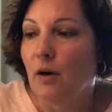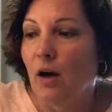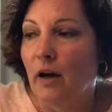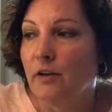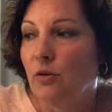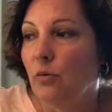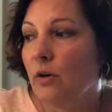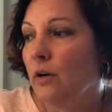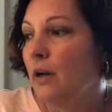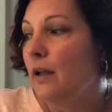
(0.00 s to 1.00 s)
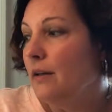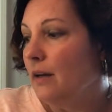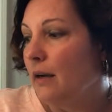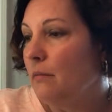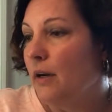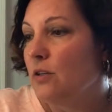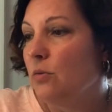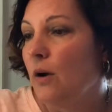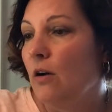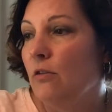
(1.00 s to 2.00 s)
on your
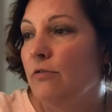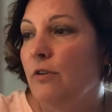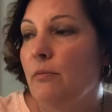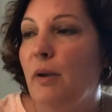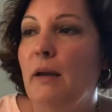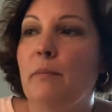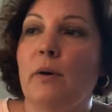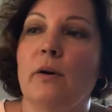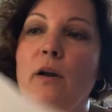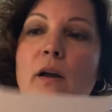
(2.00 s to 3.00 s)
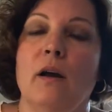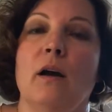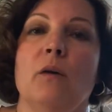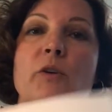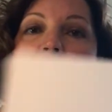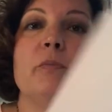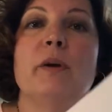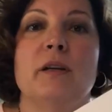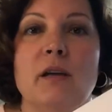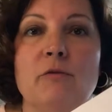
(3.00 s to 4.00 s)
9x12 paper, which you
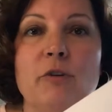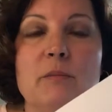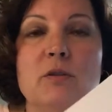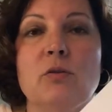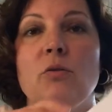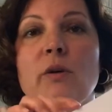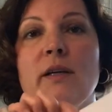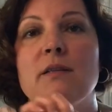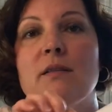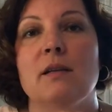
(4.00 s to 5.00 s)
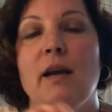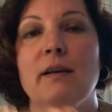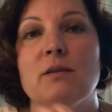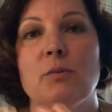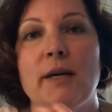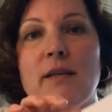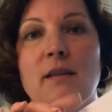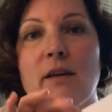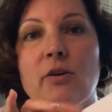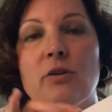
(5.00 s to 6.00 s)
picked up from school. It's the nice white,
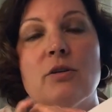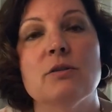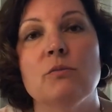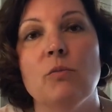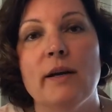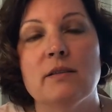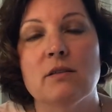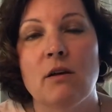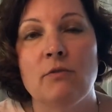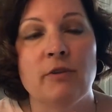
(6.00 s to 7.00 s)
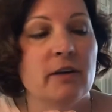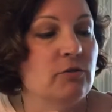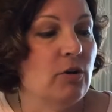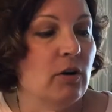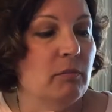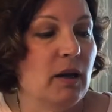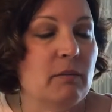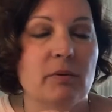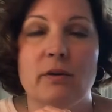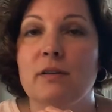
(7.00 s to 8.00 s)
thicker white sulfite drawing
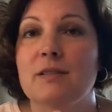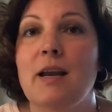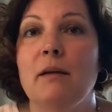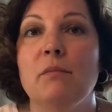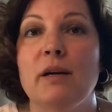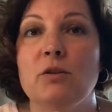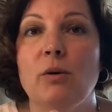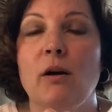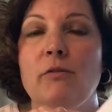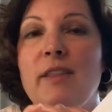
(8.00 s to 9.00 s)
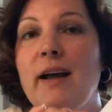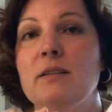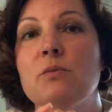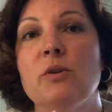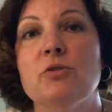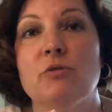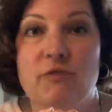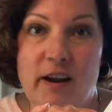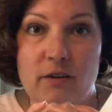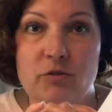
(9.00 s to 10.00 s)
paper. It's 9x12. That's what your
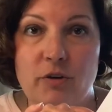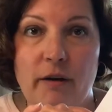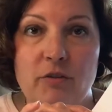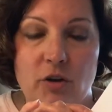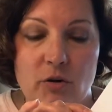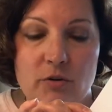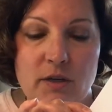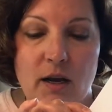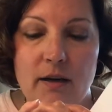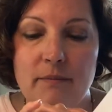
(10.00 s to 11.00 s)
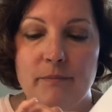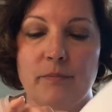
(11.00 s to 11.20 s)
final draft goes on.